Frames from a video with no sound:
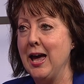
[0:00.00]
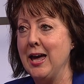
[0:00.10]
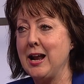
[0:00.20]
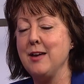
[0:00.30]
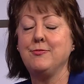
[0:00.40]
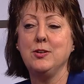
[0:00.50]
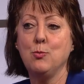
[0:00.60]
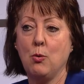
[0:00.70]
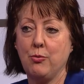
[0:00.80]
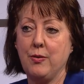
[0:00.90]
And I
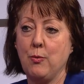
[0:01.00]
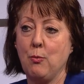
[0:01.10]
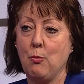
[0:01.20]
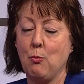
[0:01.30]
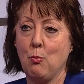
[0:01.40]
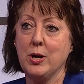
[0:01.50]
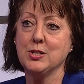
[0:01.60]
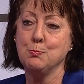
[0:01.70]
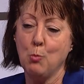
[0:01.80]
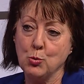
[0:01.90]
feel that what
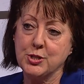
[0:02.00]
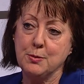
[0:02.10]
is most